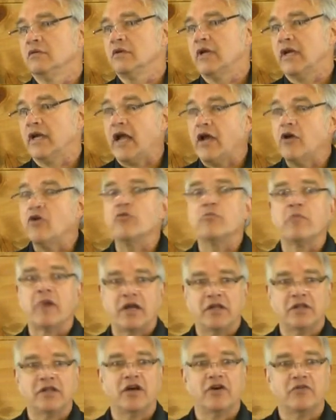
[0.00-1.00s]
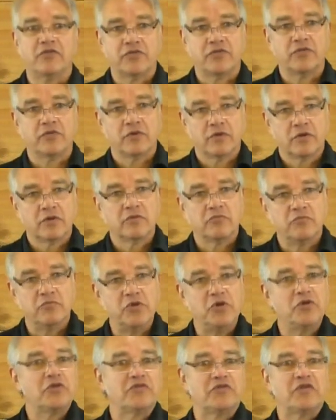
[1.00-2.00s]
And I hope my love
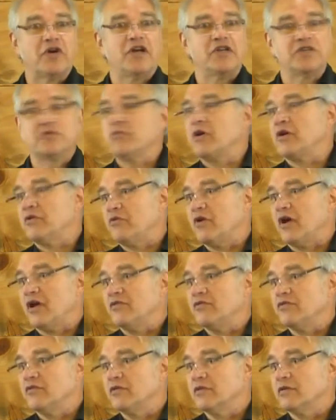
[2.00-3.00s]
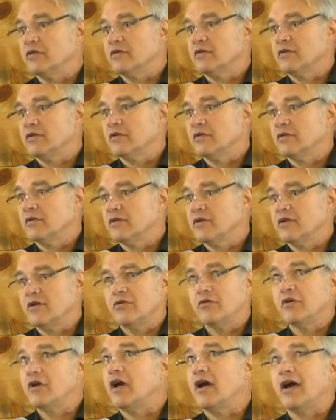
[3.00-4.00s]
beautifies my wife.
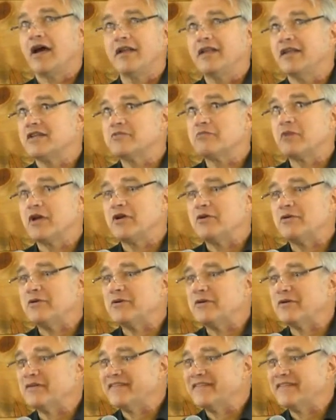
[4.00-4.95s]
Oh, God, that's my goal.